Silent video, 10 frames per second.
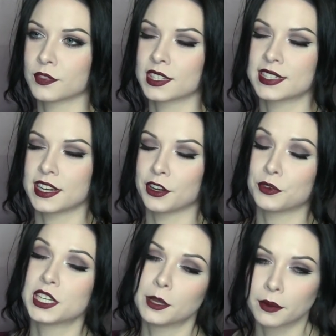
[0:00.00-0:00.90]

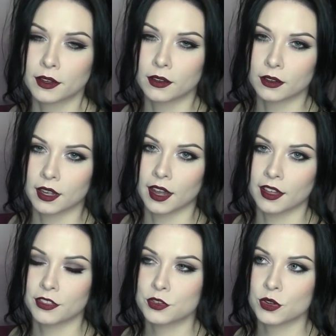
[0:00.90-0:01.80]
stereotypical
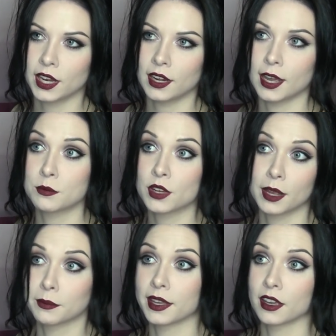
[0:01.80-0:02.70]
goth trait.
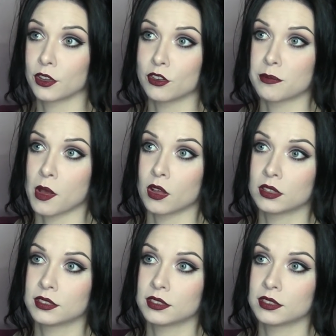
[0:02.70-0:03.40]
I'm like a goofball.